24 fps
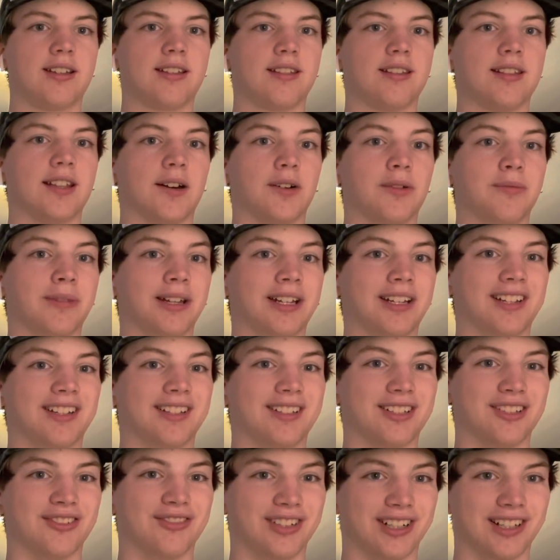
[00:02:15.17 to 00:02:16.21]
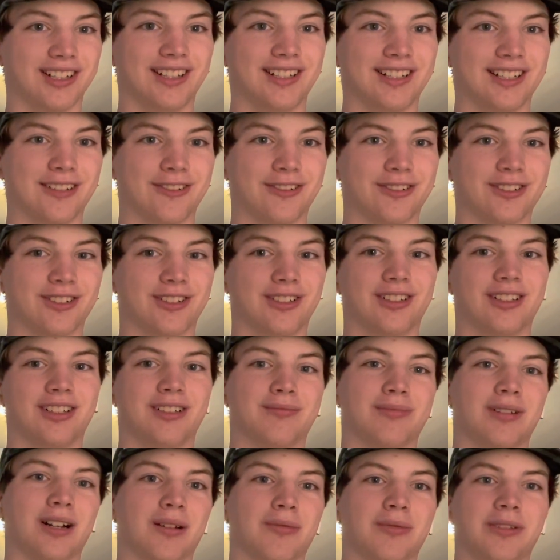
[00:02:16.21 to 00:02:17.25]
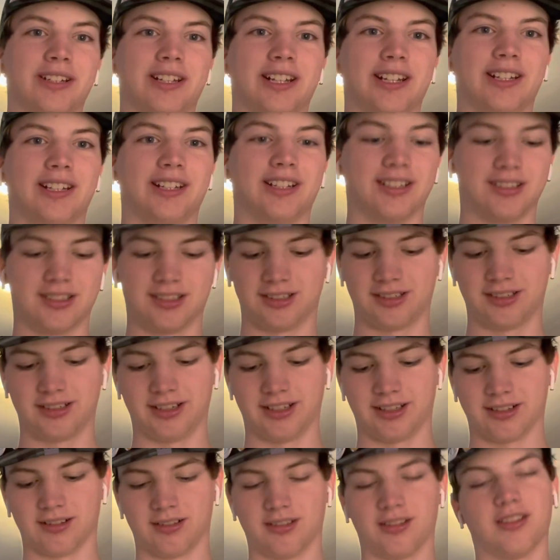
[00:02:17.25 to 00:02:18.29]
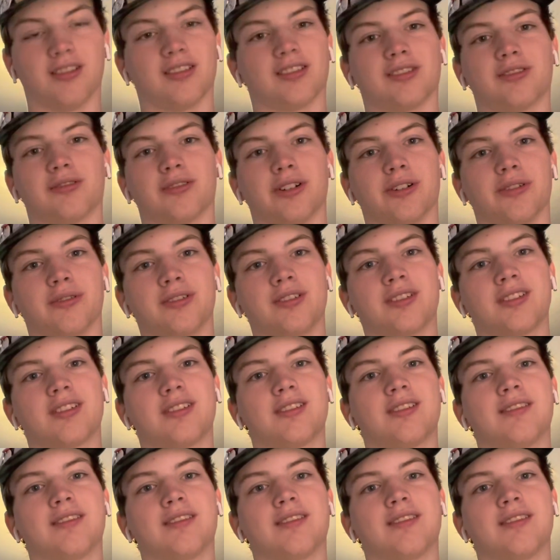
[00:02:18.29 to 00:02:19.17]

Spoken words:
That would make it severely difficult and probably get your needle all gross.